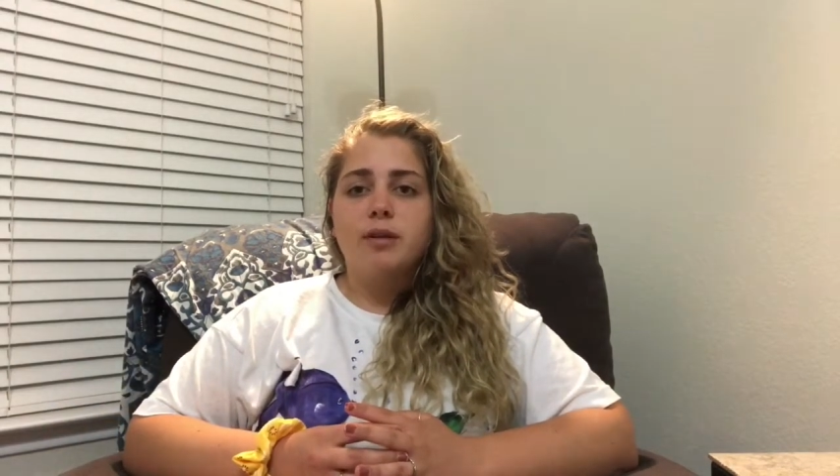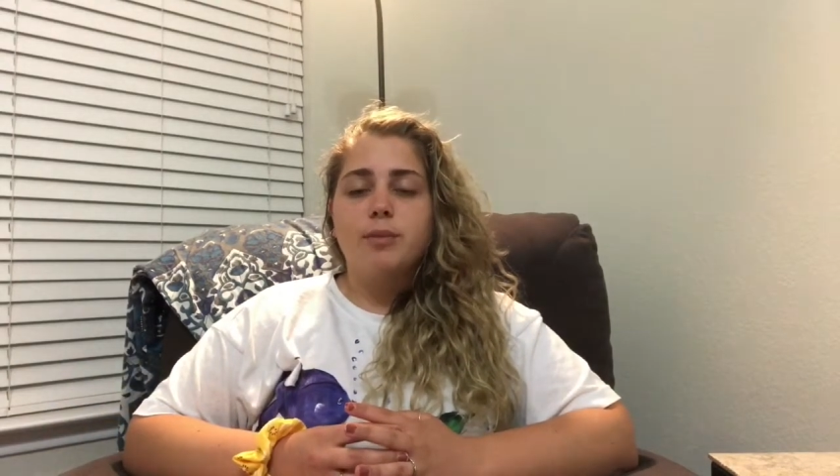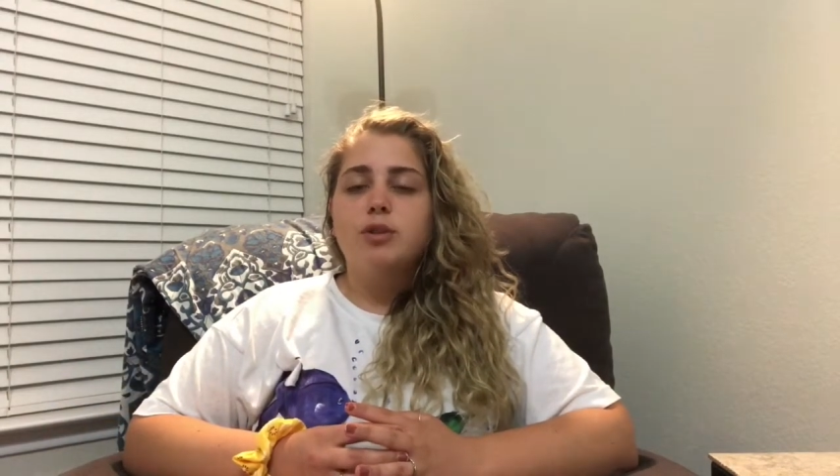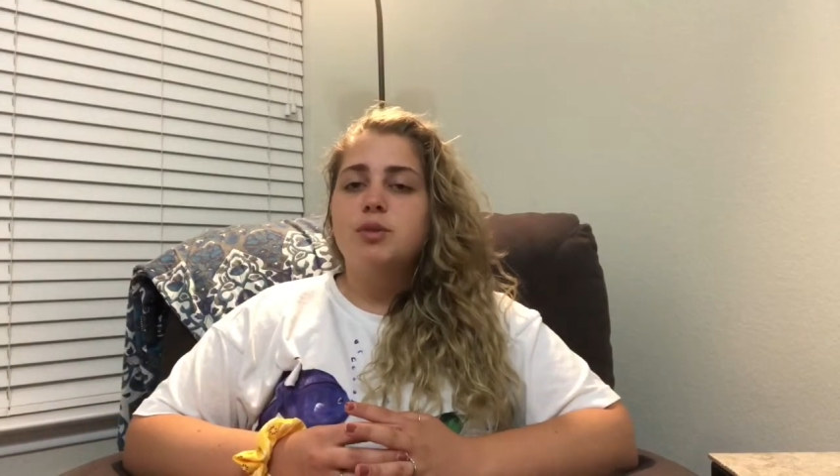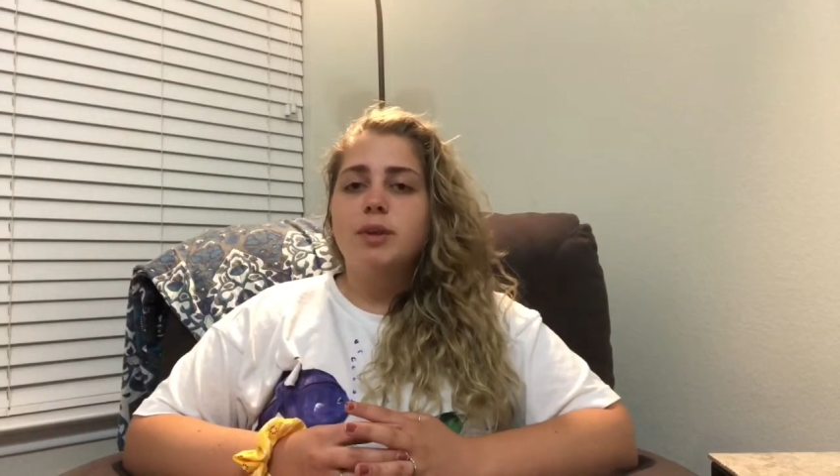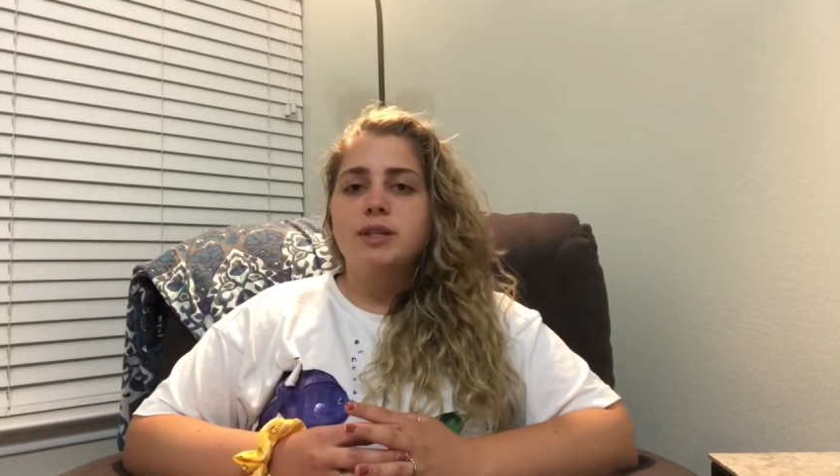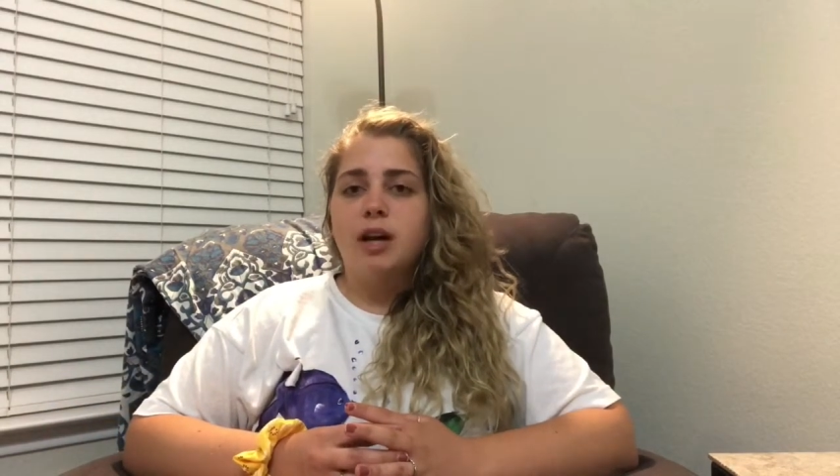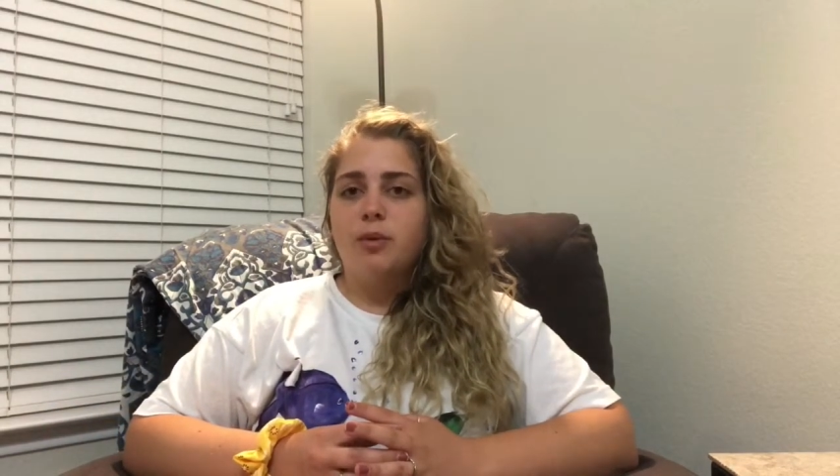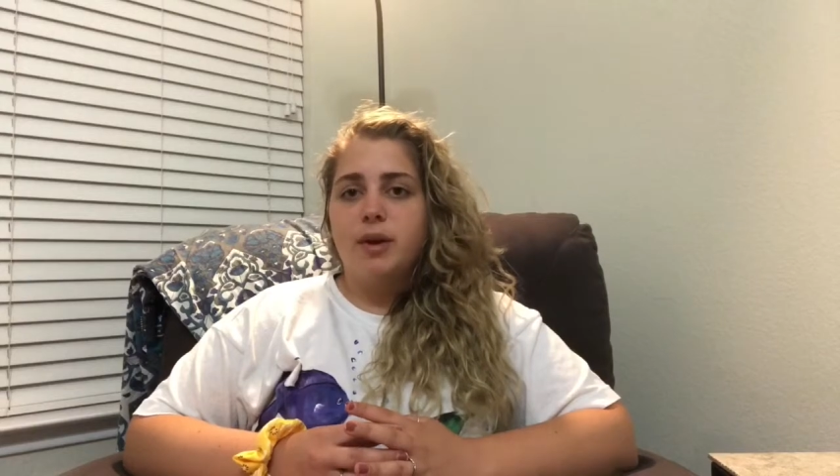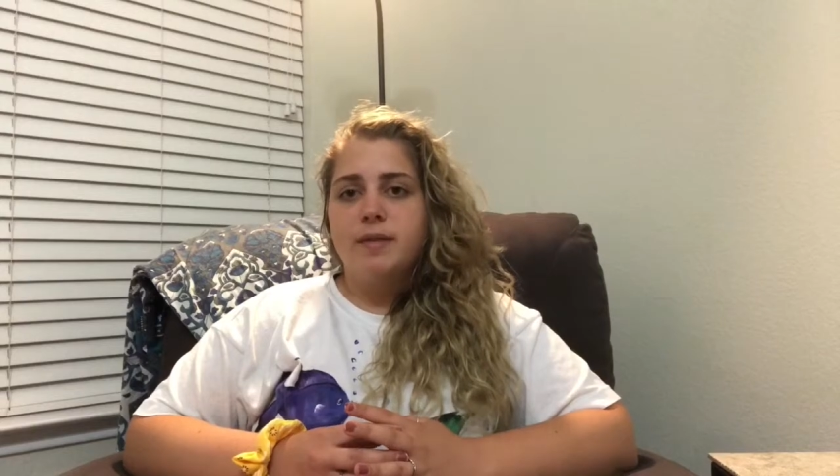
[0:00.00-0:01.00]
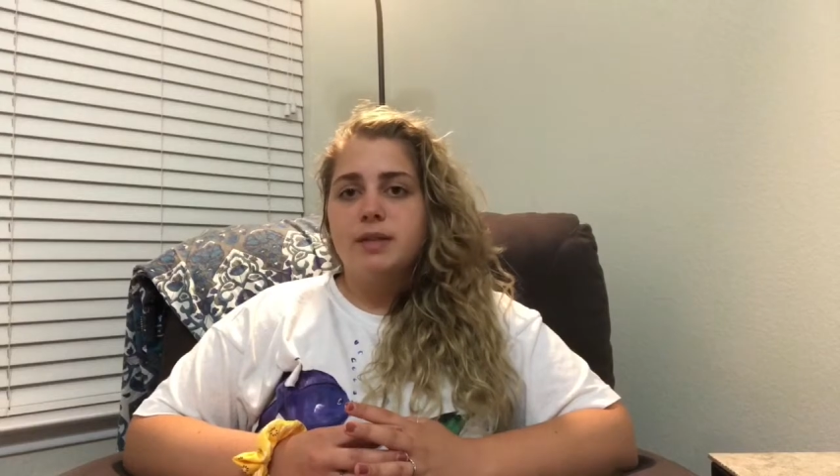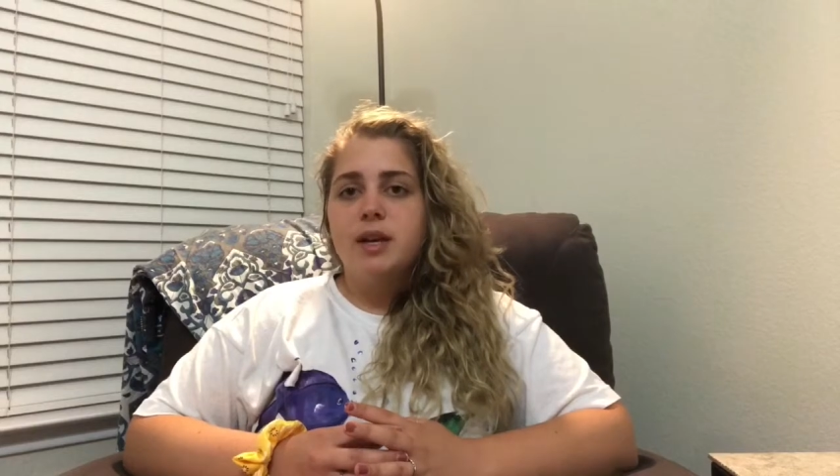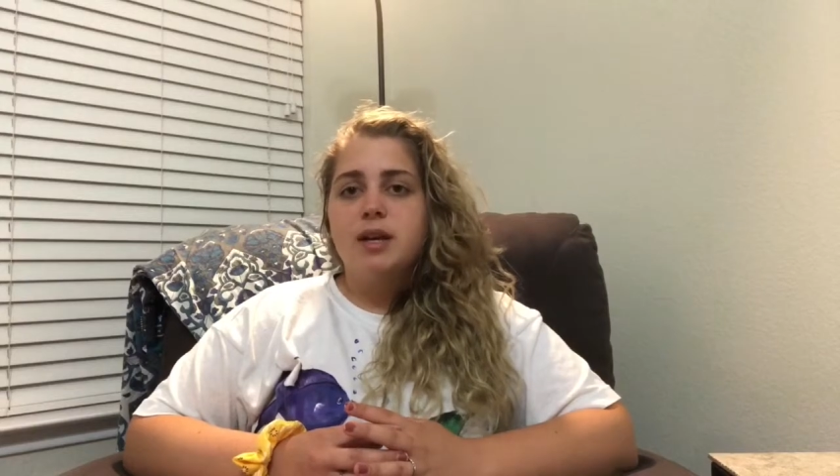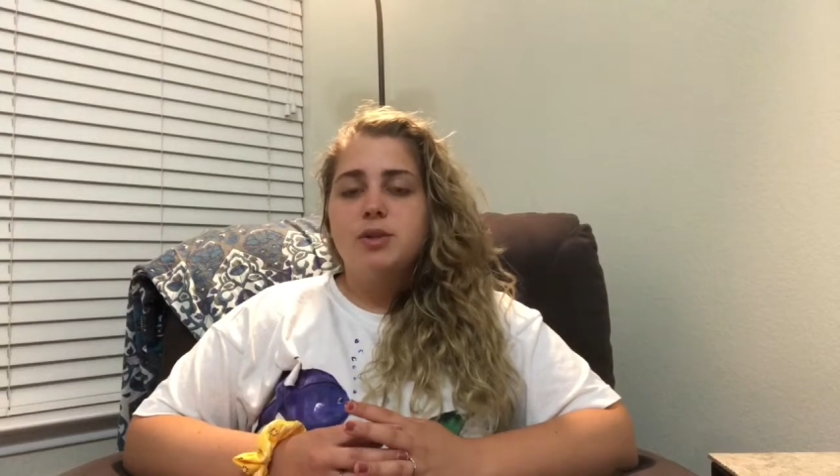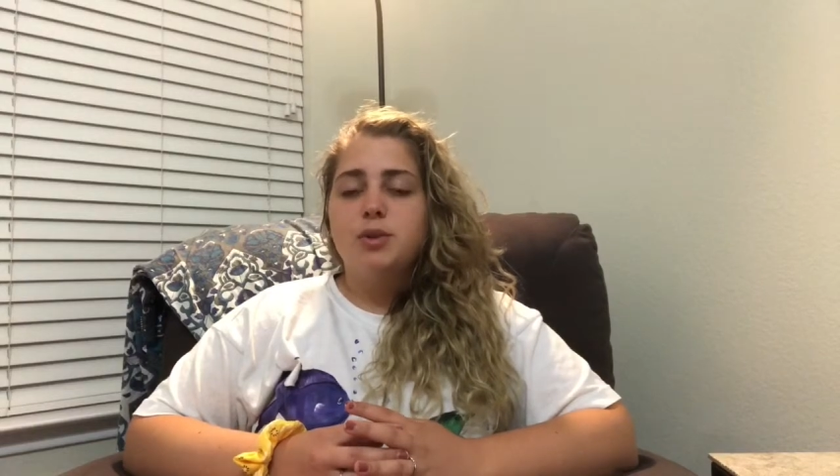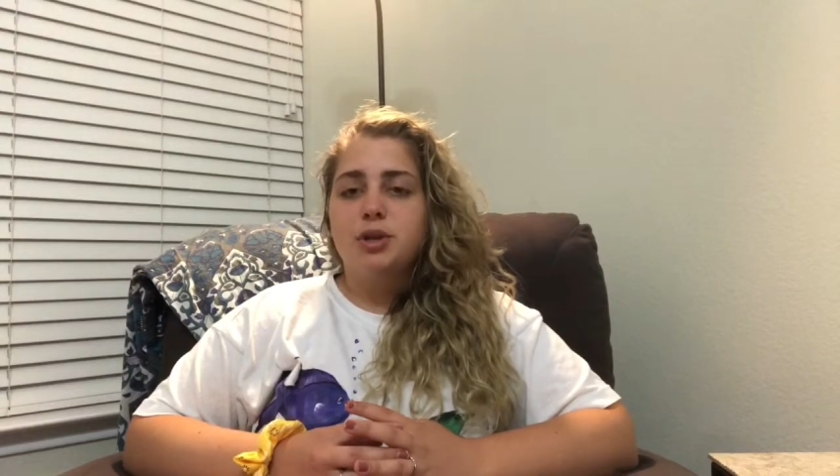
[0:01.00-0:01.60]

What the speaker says: motion by sound waves to